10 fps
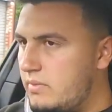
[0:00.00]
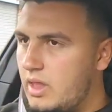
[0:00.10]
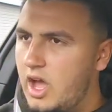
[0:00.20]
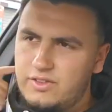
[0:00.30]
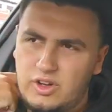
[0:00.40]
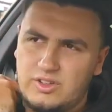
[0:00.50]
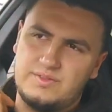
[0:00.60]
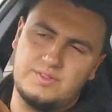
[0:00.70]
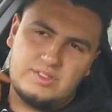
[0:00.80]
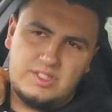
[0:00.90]
I've got
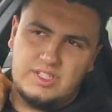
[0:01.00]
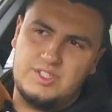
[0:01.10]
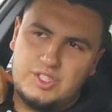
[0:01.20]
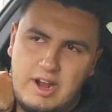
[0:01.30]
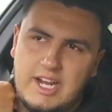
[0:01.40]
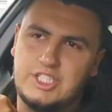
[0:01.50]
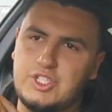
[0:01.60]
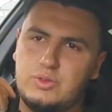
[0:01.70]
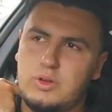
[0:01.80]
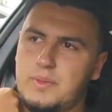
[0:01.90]

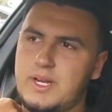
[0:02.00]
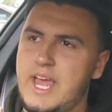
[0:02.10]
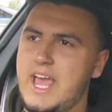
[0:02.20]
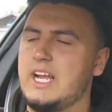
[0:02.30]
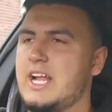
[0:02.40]
scratches all on my neck.